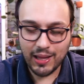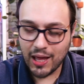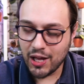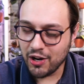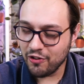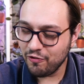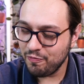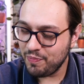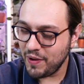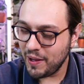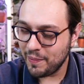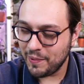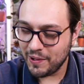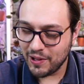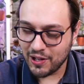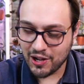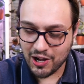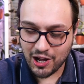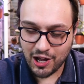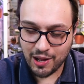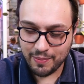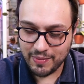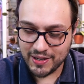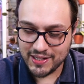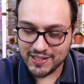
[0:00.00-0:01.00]
lot of people
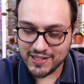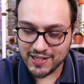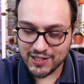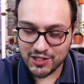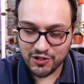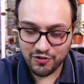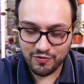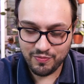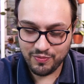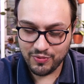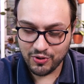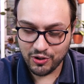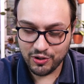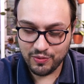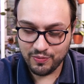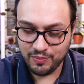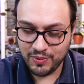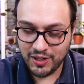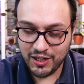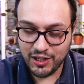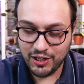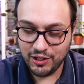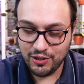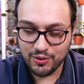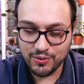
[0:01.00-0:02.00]
commented on, on
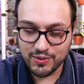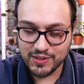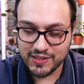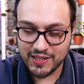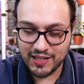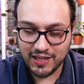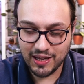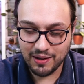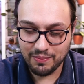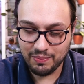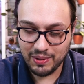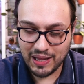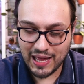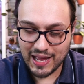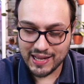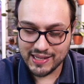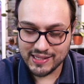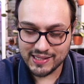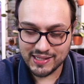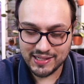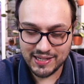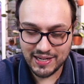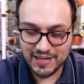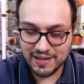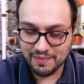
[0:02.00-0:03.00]
me using
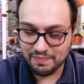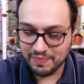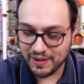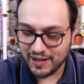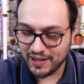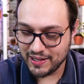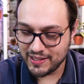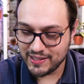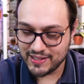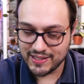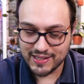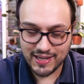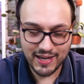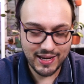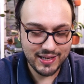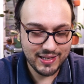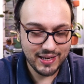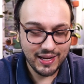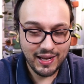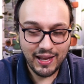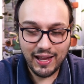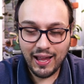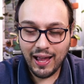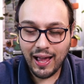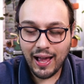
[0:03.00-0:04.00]
blasting buds and
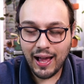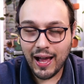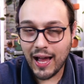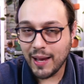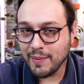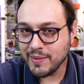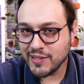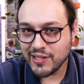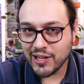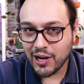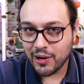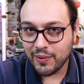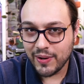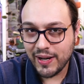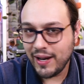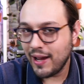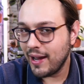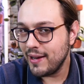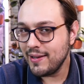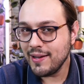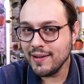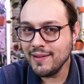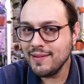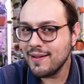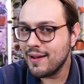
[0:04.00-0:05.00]
I'm sorry,
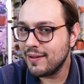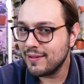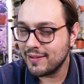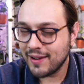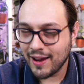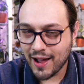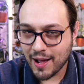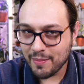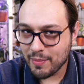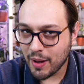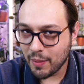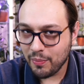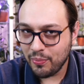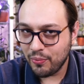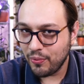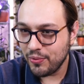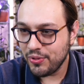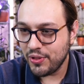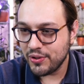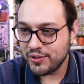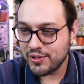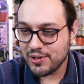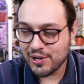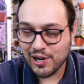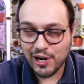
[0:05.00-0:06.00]
I did not come up with
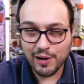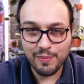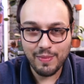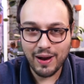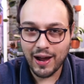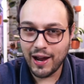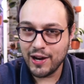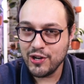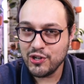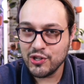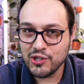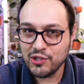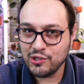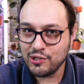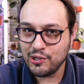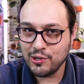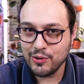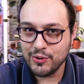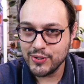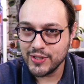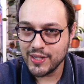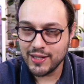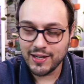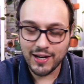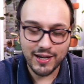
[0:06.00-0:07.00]
the term, I just
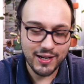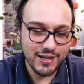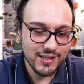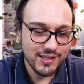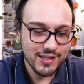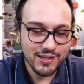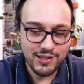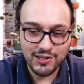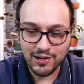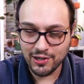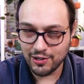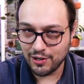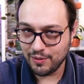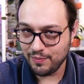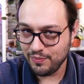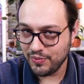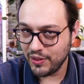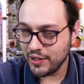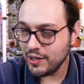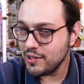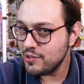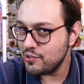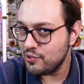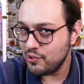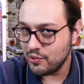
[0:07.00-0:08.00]
use it. It is a term
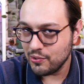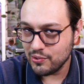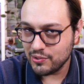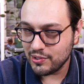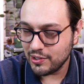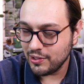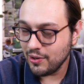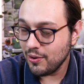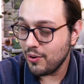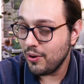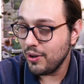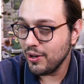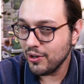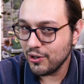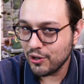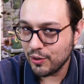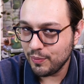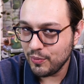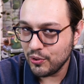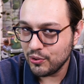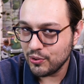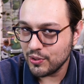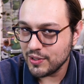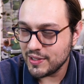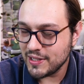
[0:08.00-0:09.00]
that is used in Hoya
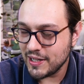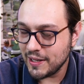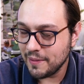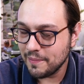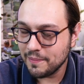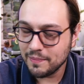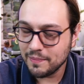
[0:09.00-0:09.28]
community.